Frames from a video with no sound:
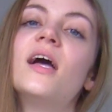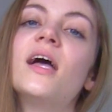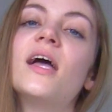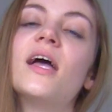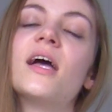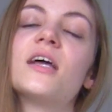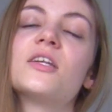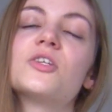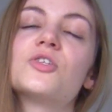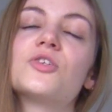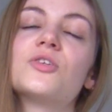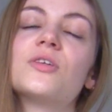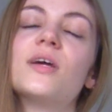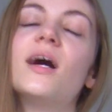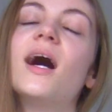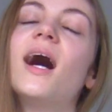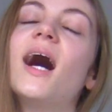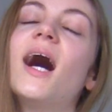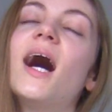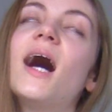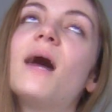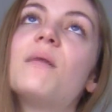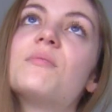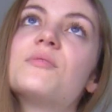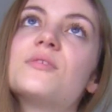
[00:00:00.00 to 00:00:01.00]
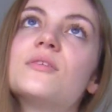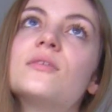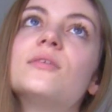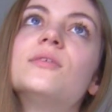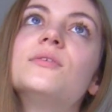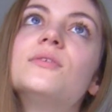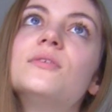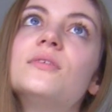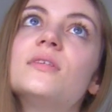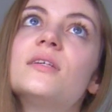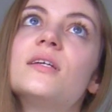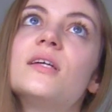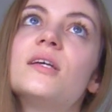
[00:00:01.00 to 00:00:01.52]
and should
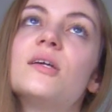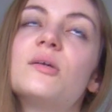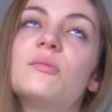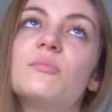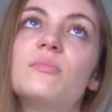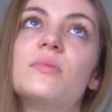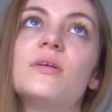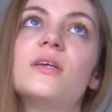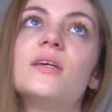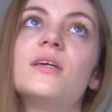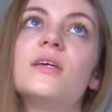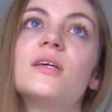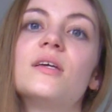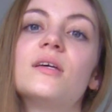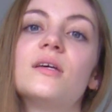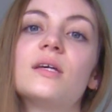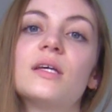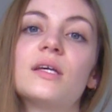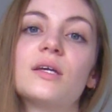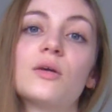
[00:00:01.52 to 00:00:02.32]
absolutely be